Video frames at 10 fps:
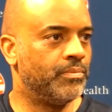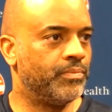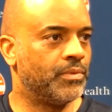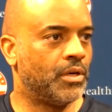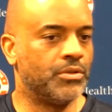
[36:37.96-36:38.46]

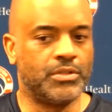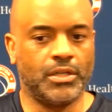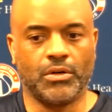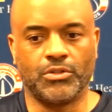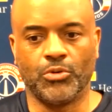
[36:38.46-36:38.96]

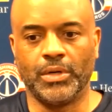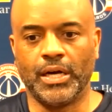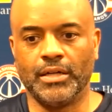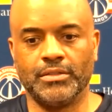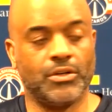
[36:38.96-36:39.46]
understand our
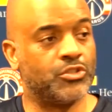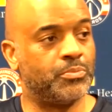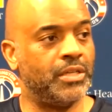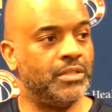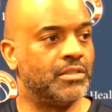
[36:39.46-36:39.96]
terminology, our
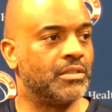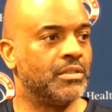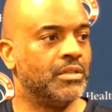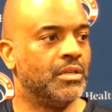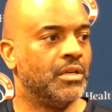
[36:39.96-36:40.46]
spacing,
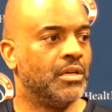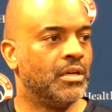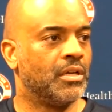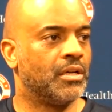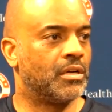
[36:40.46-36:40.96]

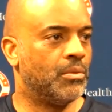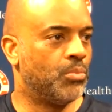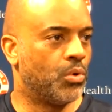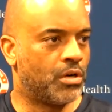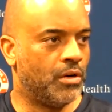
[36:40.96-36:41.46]
get
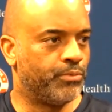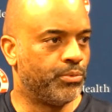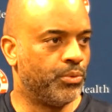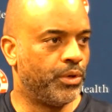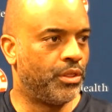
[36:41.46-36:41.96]
more
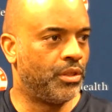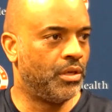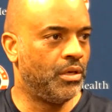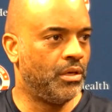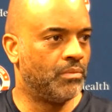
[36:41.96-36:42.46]
comfortable with
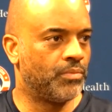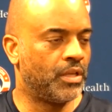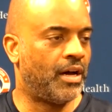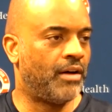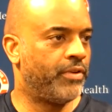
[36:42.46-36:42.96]
the
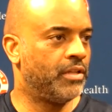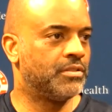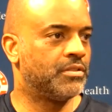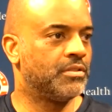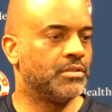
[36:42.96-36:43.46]

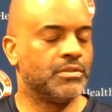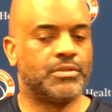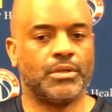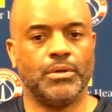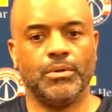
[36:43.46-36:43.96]
offense.
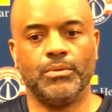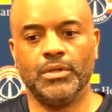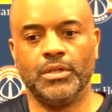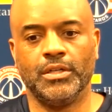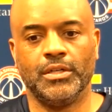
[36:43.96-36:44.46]
So,
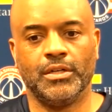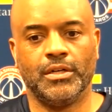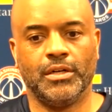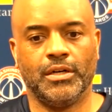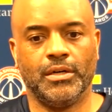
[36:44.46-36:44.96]

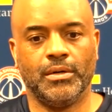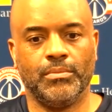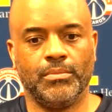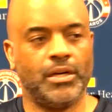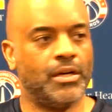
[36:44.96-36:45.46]

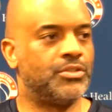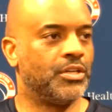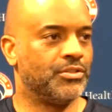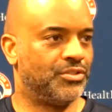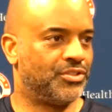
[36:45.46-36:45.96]
in a
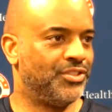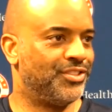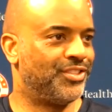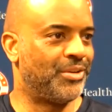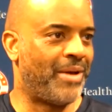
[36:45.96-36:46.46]
nutshell, it's just good to
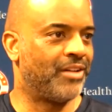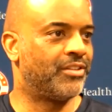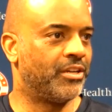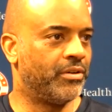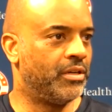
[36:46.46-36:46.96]
see him out
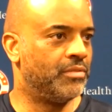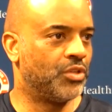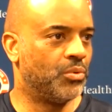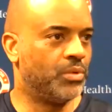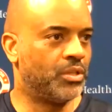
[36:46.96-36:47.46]
there, you
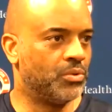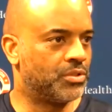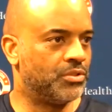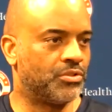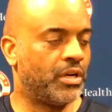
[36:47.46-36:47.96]
know, with those
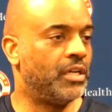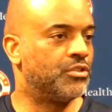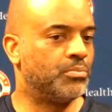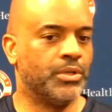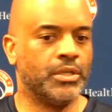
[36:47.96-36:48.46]
constraints,
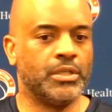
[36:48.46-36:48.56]
but